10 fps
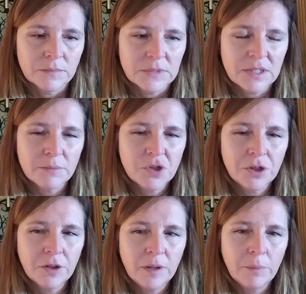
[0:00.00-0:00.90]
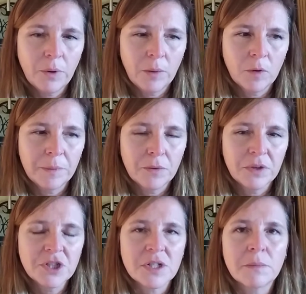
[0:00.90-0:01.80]
some turning point will be
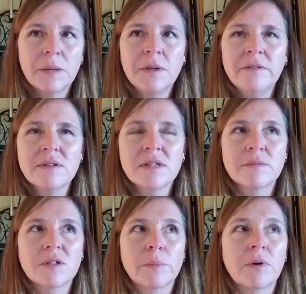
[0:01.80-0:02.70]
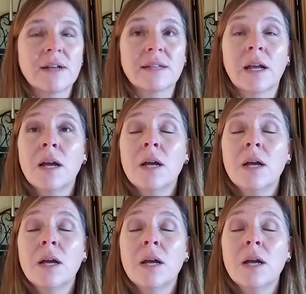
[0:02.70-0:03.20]
reached and maybe even some surprise like